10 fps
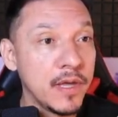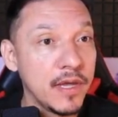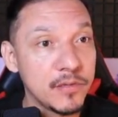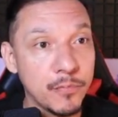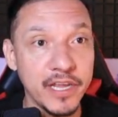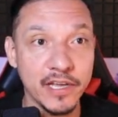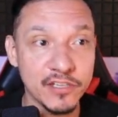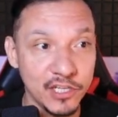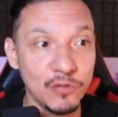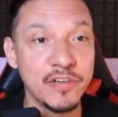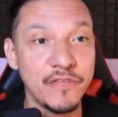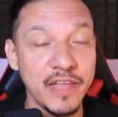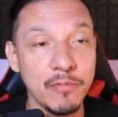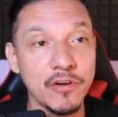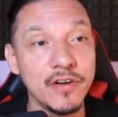It's a pretty exclusive
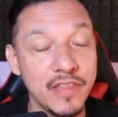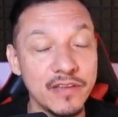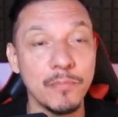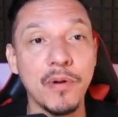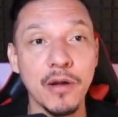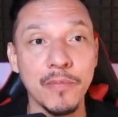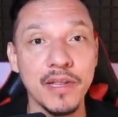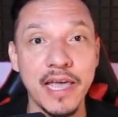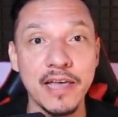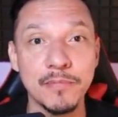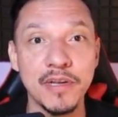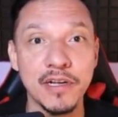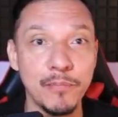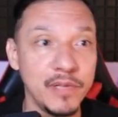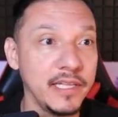neighborhood. This apartment has been
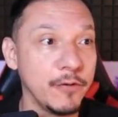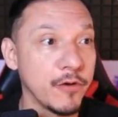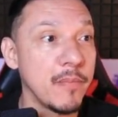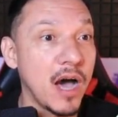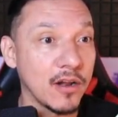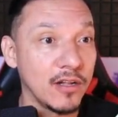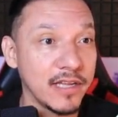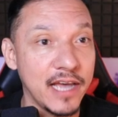completely remodeled.